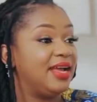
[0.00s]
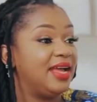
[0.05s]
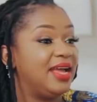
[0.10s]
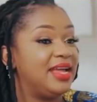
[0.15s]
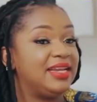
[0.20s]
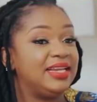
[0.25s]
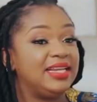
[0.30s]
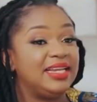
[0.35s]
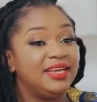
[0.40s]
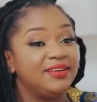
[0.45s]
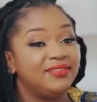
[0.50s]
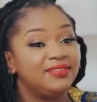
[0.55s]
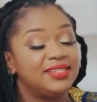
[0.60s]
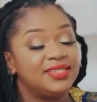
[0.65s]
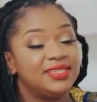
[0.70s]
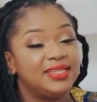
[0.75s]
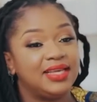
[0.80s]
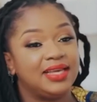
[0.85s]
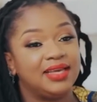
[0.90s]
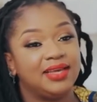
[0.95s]
Mm-hmm. I had
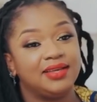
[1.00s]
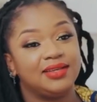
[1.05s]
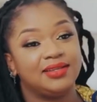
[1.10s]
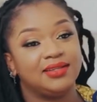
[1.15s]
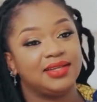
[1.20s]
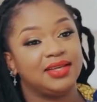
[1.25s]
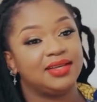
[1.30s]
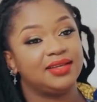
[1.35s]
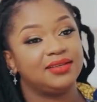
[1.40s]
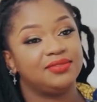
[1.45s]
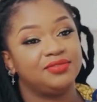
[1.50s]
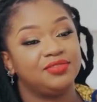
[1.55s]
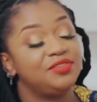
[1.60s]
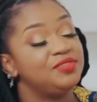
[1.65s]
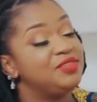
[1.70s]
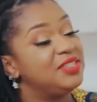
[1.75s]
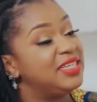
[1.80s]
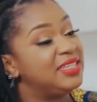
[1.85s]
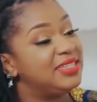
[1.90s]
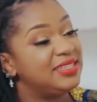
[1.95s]
left singing like
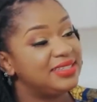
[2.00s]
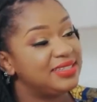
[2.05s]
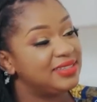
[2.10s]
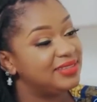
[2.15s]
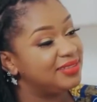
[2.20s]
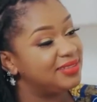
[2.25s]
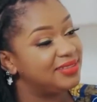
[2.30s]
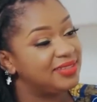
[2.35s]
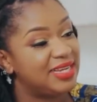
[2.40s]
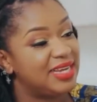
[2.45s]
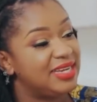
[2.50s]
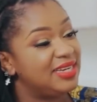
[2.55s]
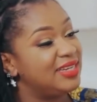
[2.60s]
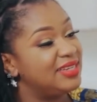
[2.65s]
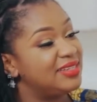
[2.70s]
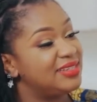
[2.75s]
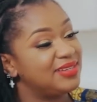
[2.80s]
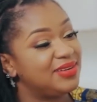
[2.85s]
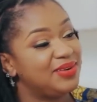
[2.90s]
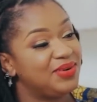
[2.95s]
15,
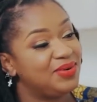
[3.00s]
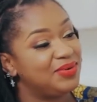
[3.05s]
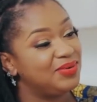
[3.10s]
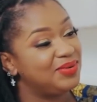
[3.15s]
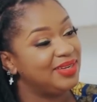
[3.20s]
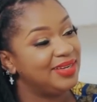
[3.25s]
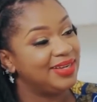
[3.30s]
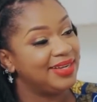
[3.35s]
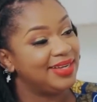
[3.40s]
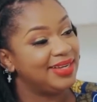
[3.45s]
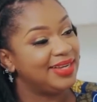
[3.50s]
10 years ago.